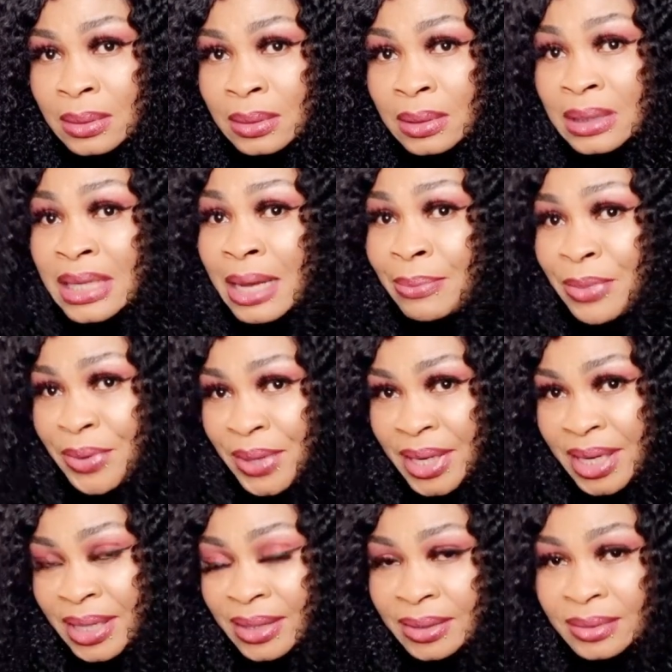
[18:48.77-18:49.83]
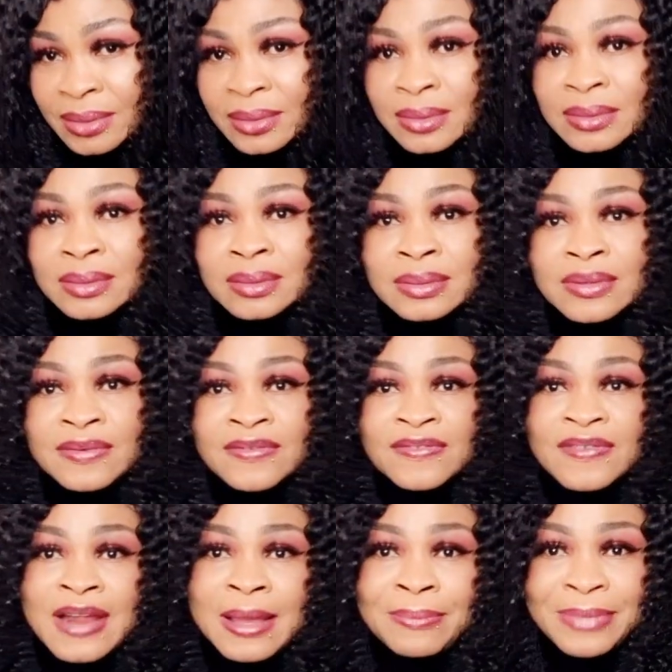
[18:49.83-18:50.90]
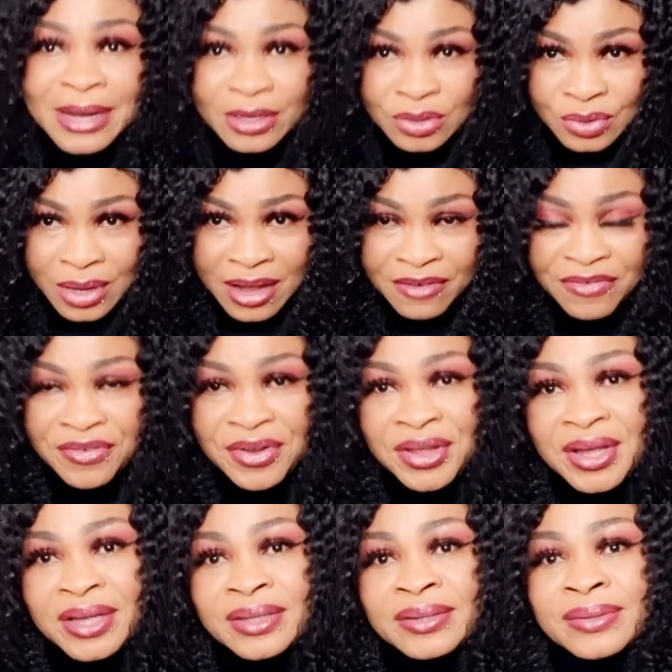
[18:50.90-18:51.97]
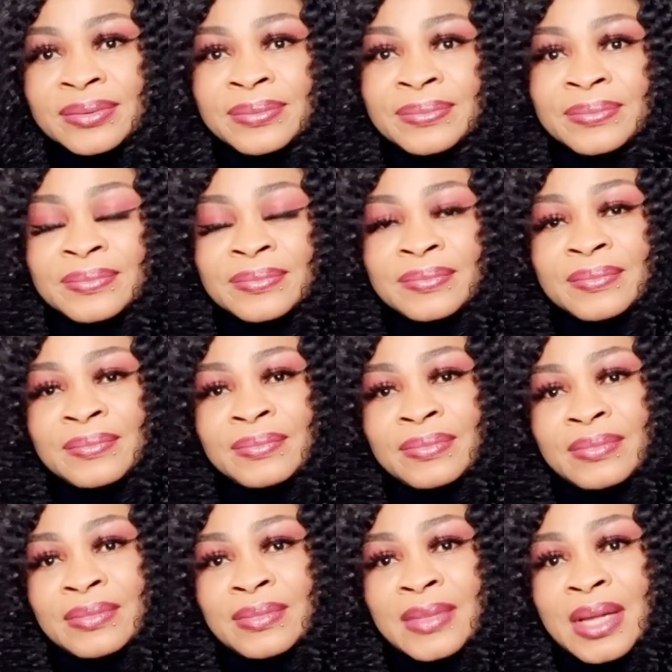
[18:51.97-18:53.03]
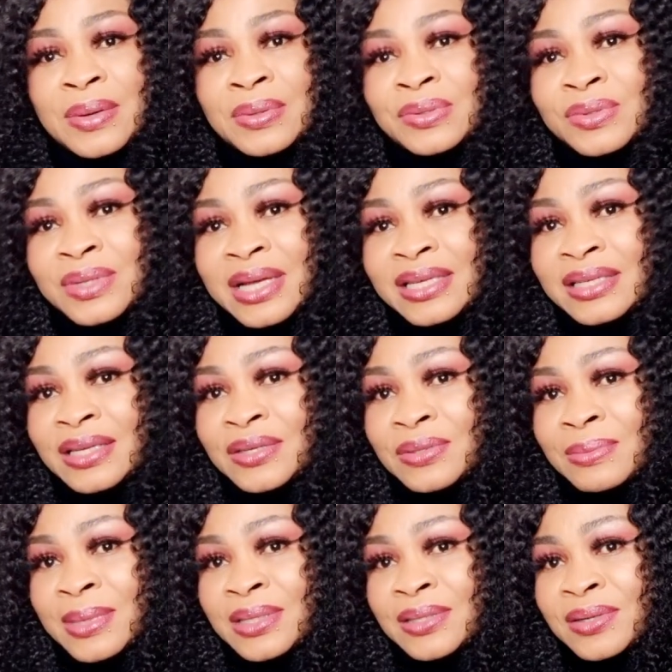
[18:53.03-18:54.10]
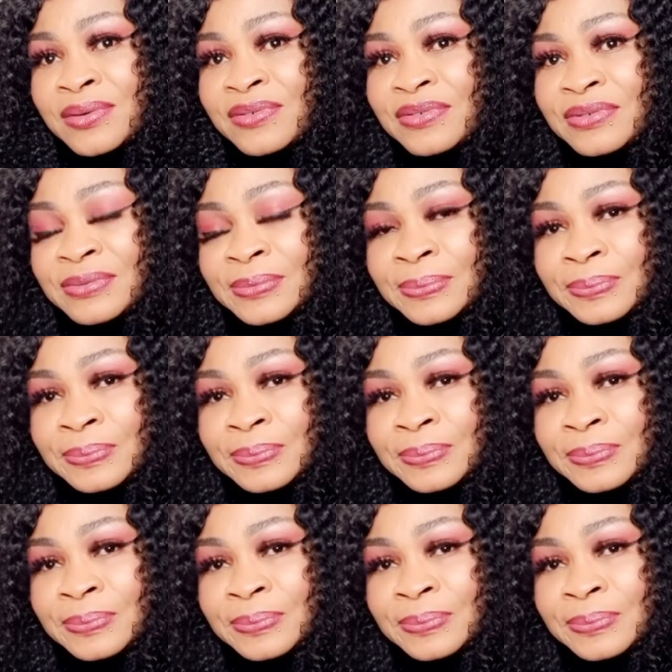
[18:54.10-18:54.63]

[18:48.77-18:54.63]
in America, fly back to Africa. That was what I said to myself.